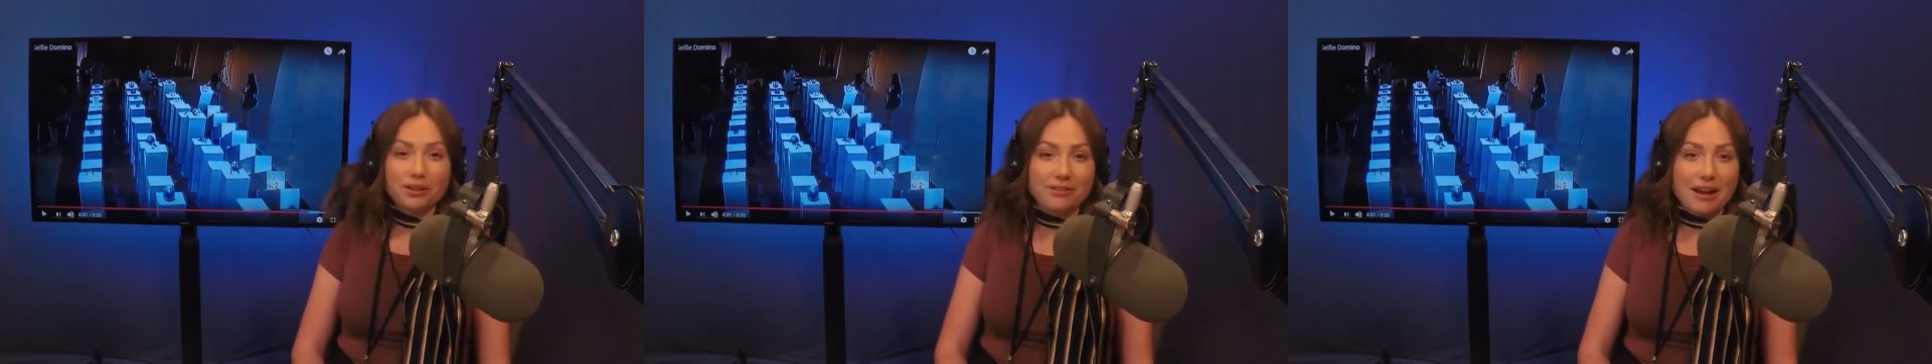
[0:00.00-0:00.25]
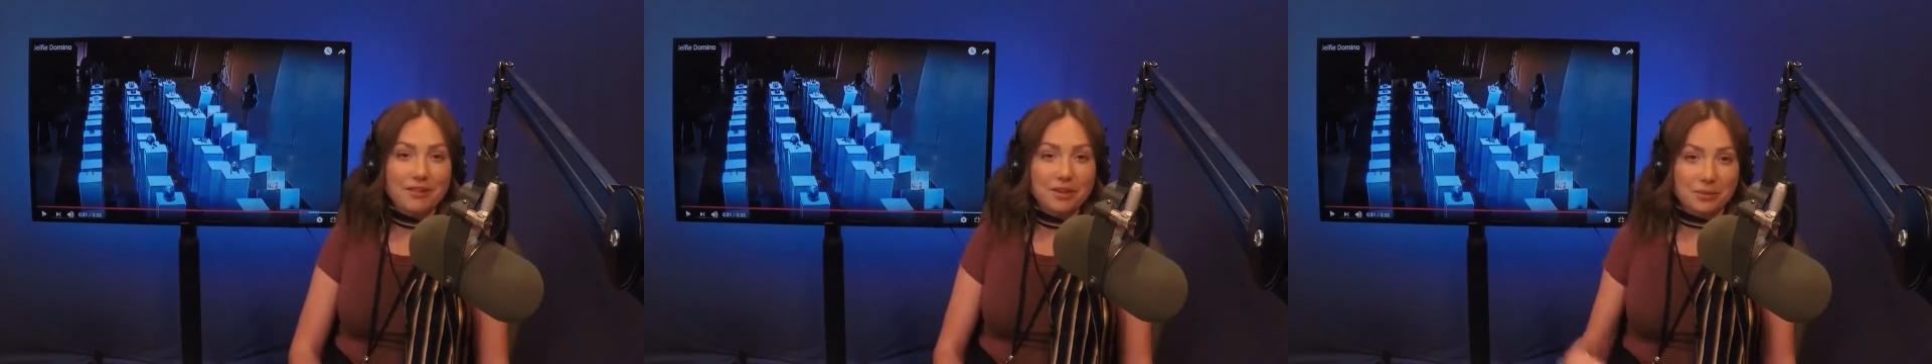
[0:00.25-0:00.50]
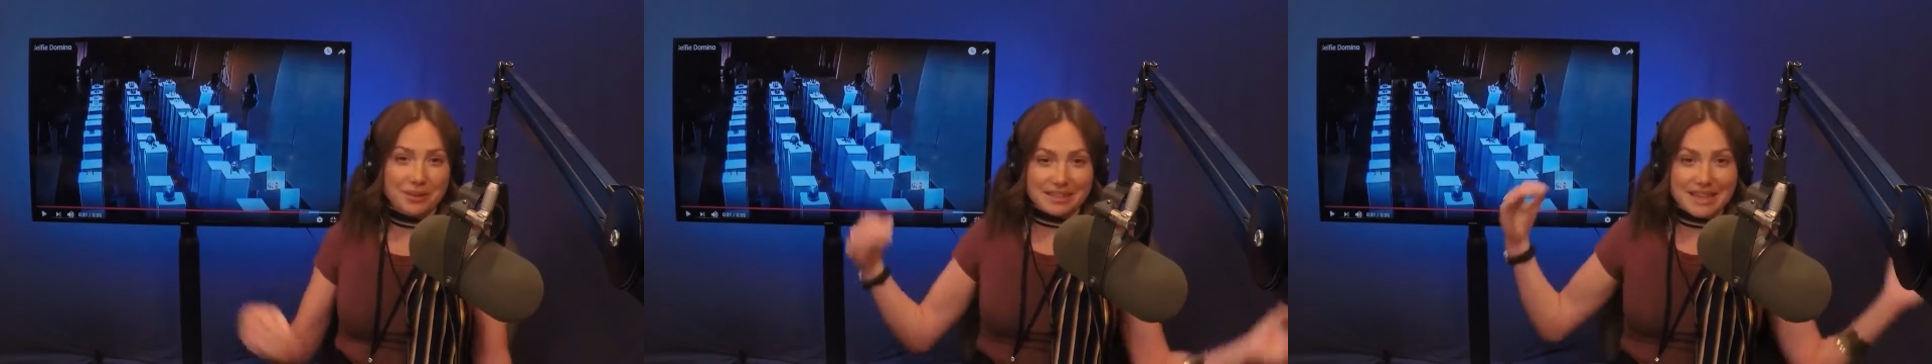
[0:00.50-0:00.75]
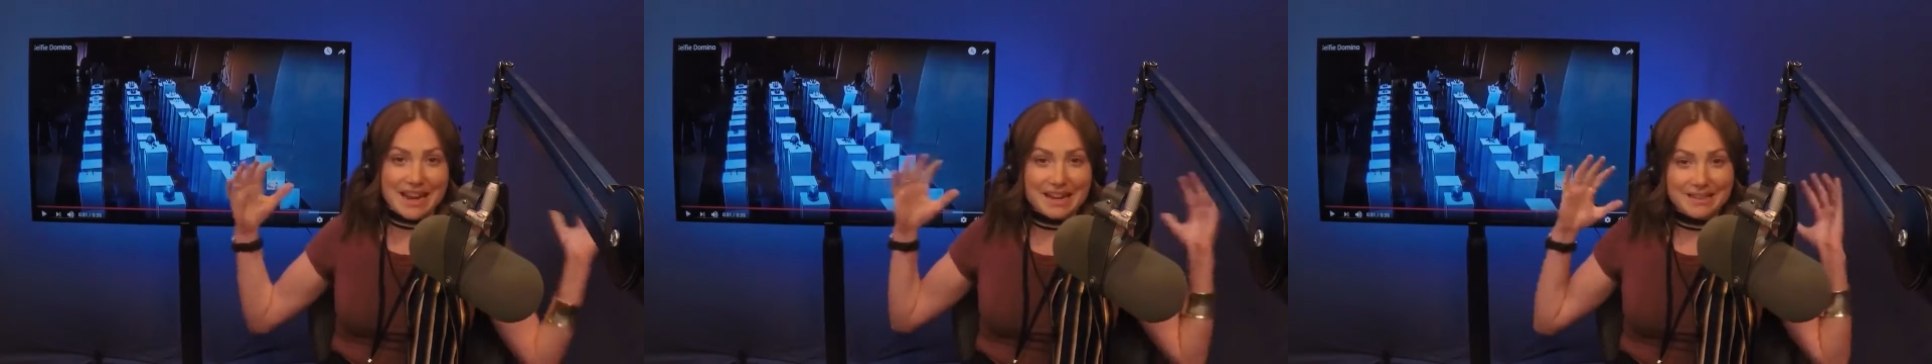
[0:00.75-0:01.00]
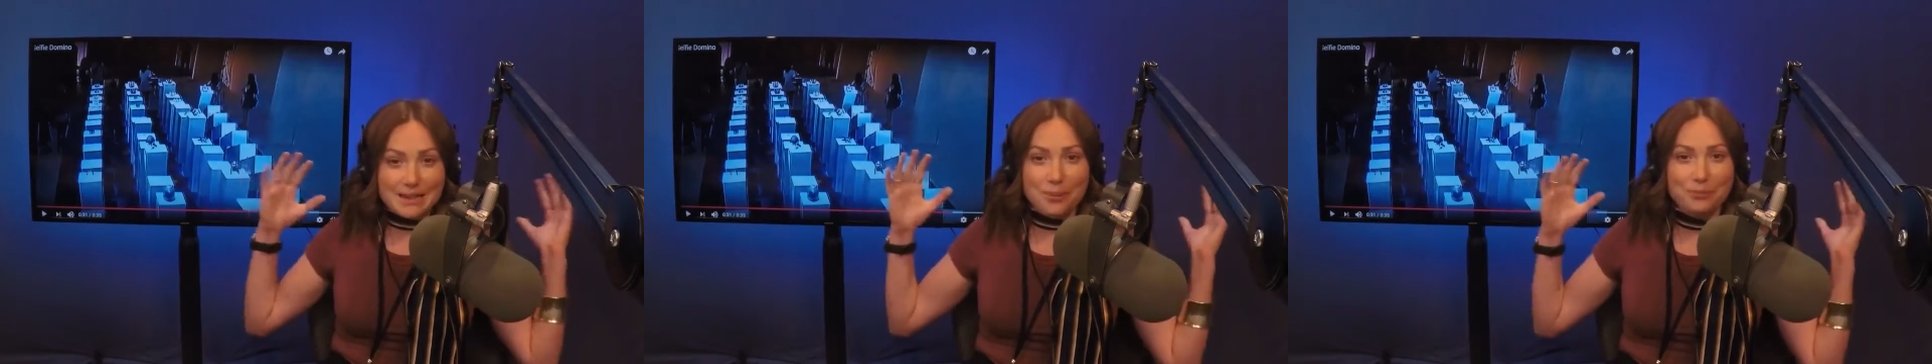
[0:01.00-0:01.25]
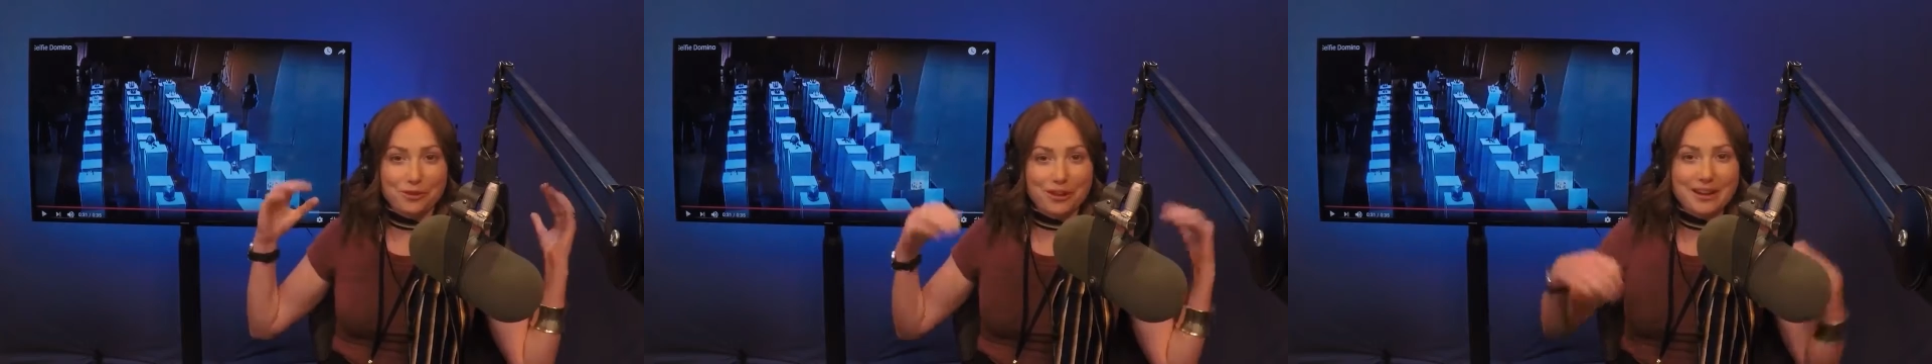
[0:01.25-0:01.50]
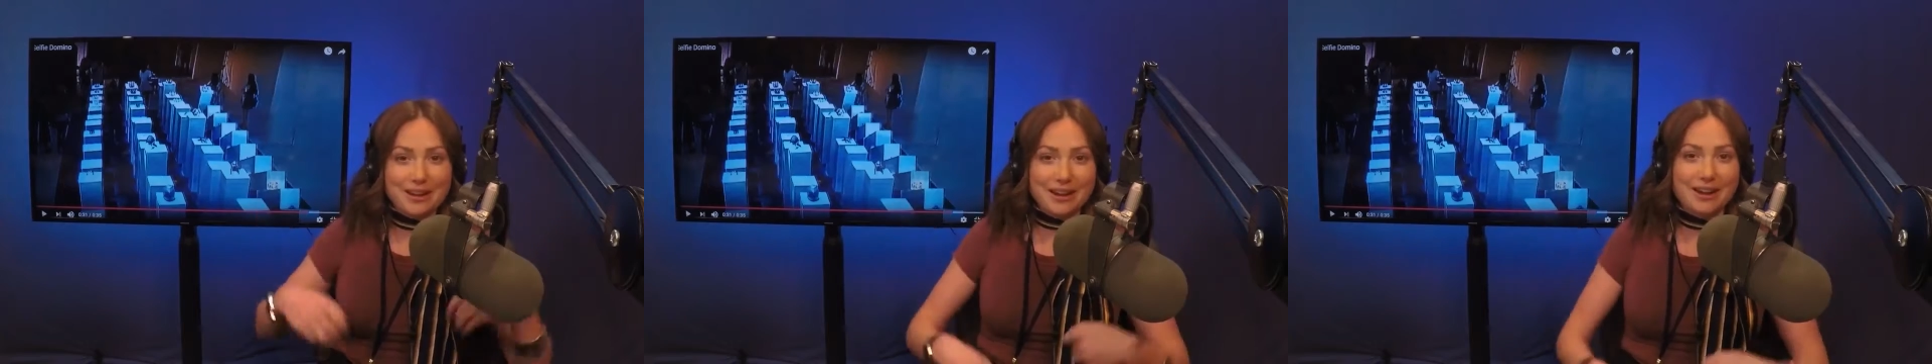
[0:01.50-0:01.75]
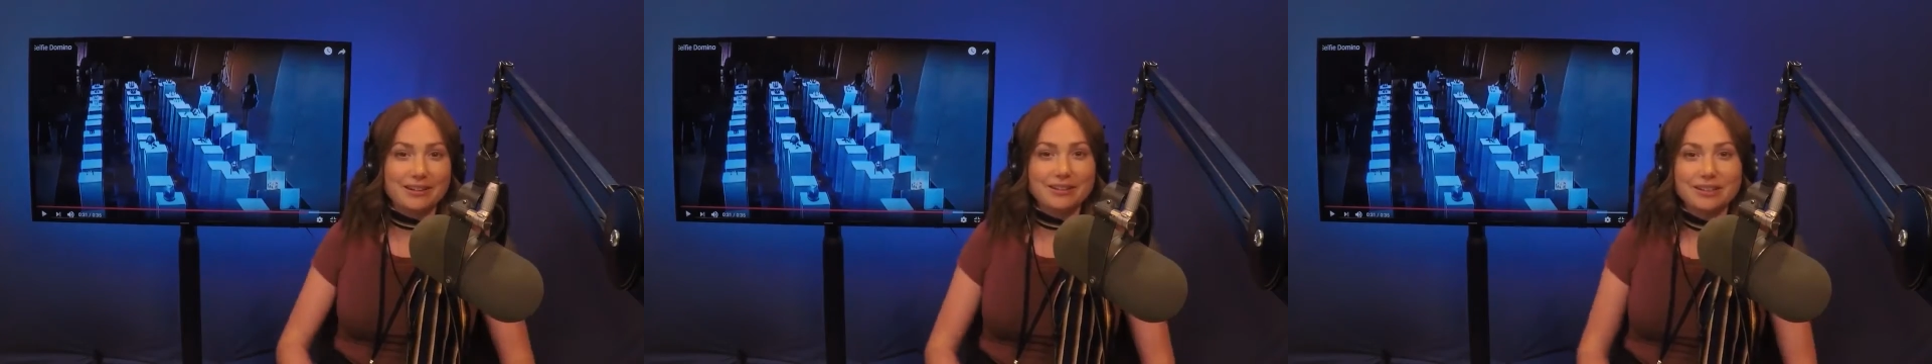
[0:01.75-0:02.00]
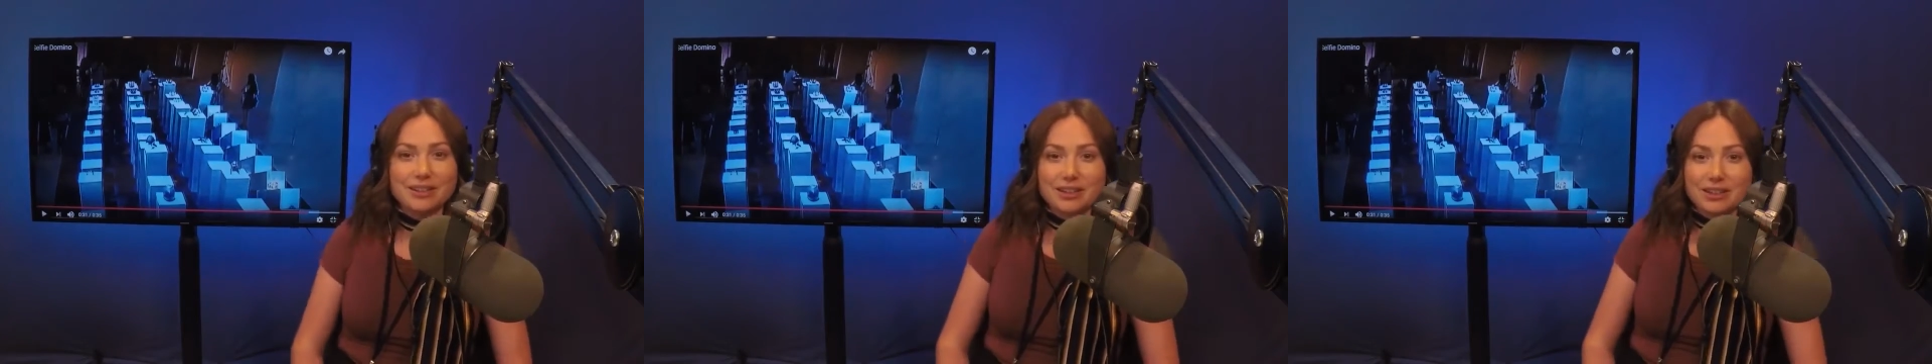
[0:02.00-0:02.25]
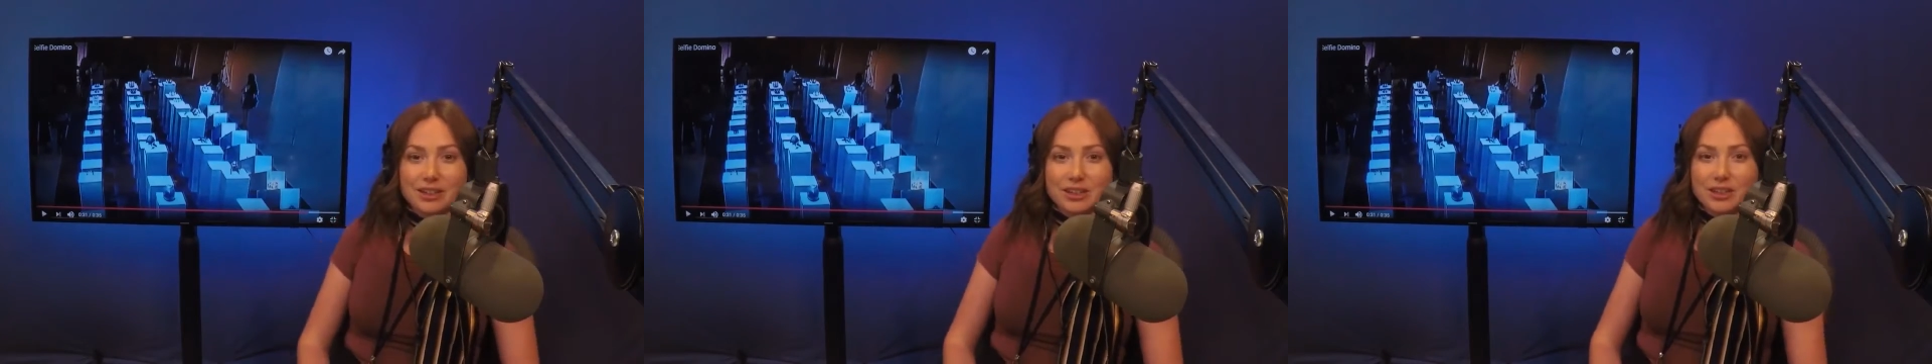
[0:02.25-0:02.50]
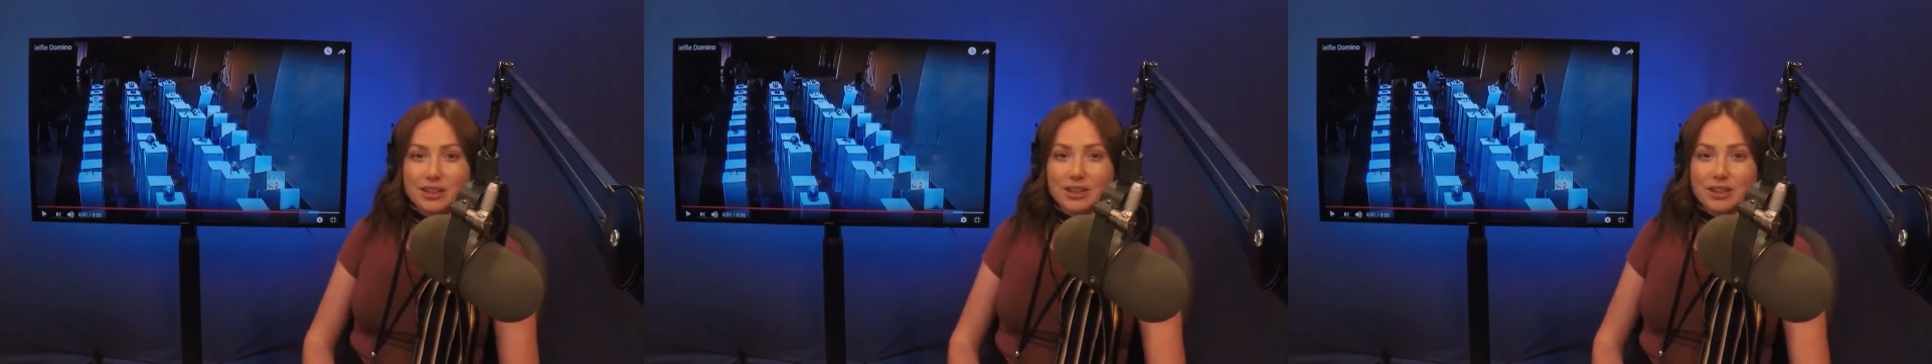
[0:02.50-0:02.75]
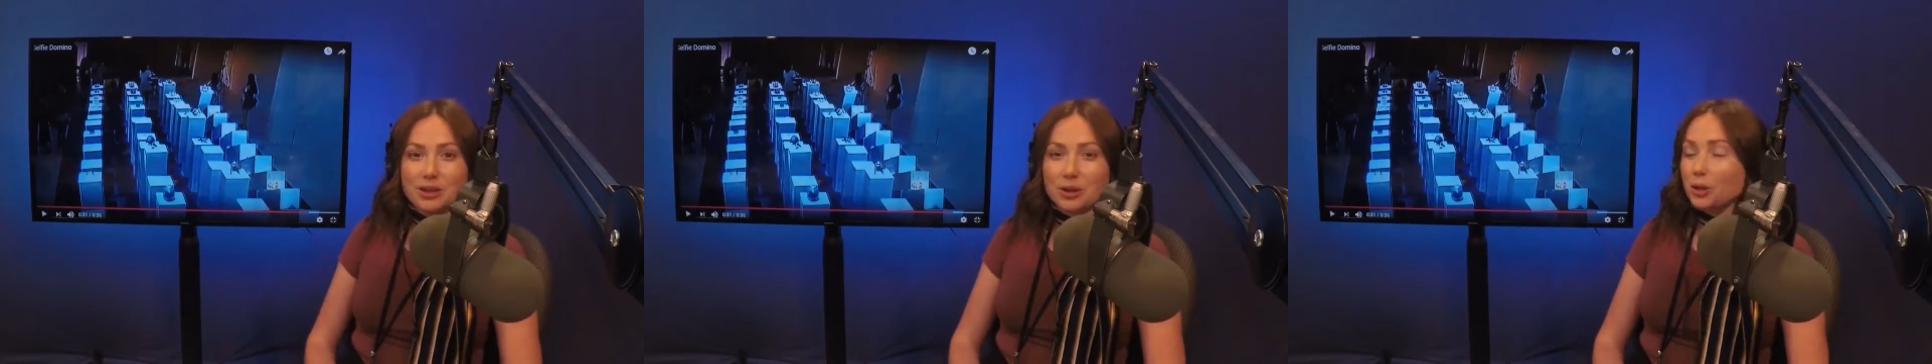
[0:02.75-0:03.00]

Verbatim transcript: around there with his hands up, freaking out. Yes,